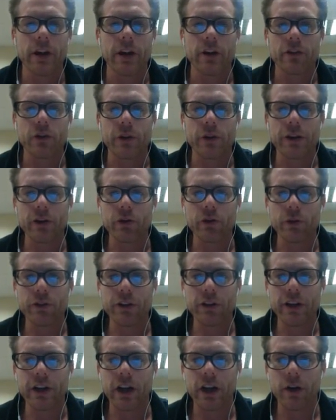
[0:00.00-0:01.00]
So here's what's
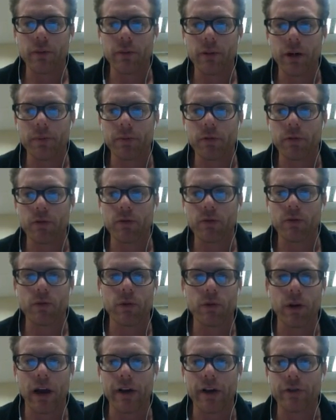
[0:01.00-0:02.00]
going to come up
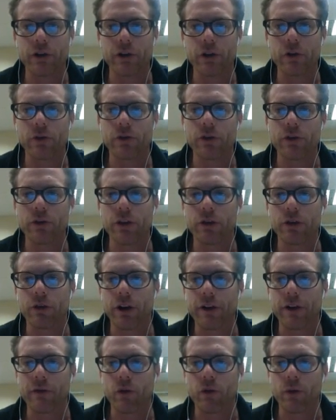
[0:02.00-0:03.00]
after you do the
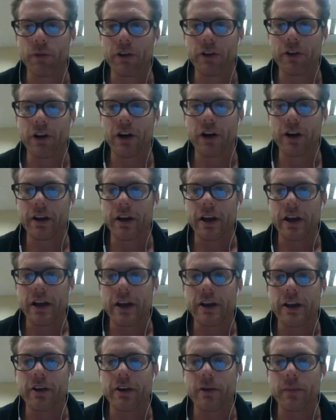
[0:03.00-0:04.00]
create form to doc.
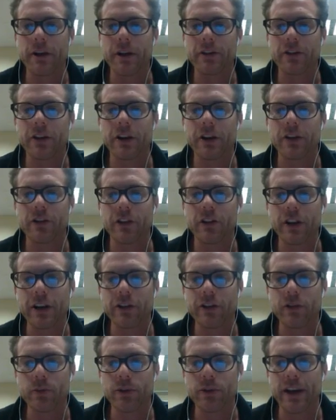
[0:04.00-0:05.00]
You're basically going to
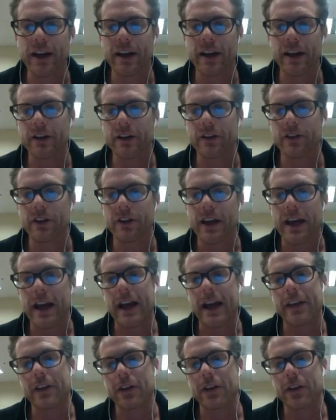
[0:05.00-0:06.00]
select some text,
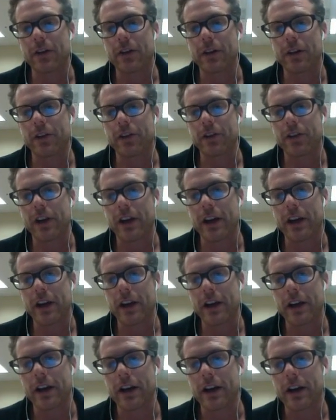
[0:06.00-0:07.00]
and then you're going to
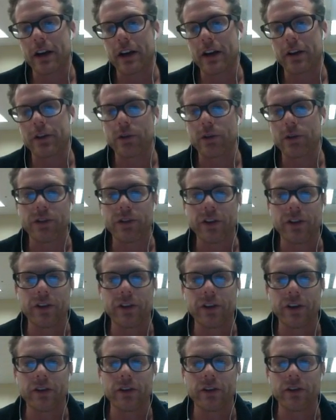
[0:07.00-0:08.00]
say use
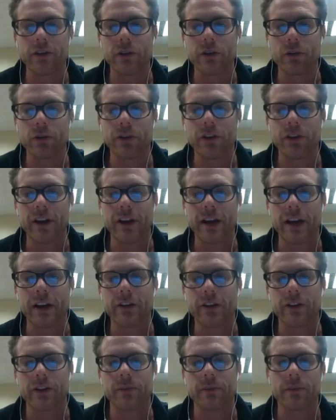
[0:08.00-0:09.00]
this text.